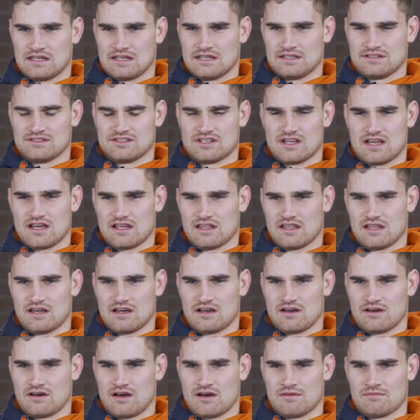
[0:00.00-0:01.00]
And yeah,
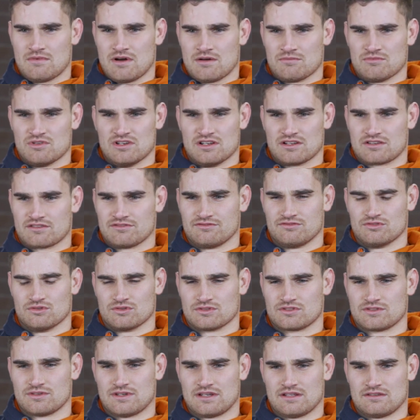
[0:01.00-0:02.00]
I'm really looking
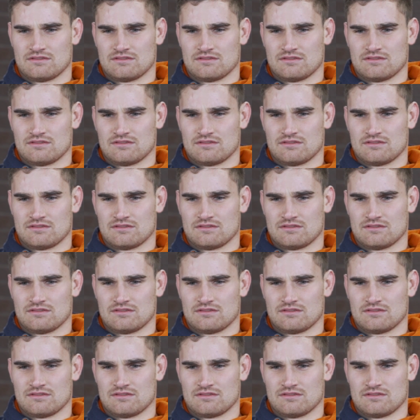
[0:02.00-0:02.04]
forward to it.